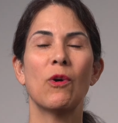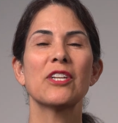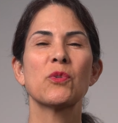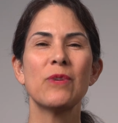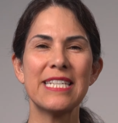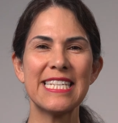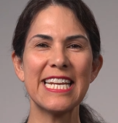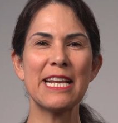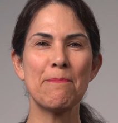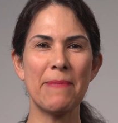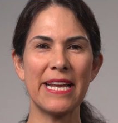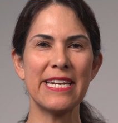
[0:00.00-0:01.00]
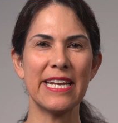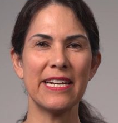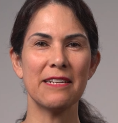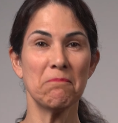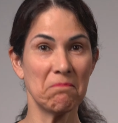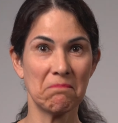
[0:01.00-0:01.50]
while twisting and
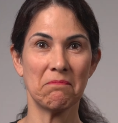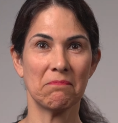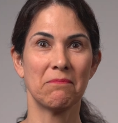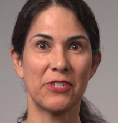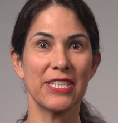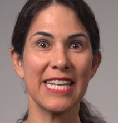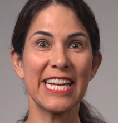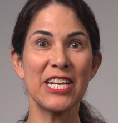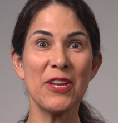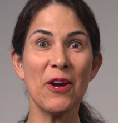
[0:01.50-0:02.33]
bending, just like in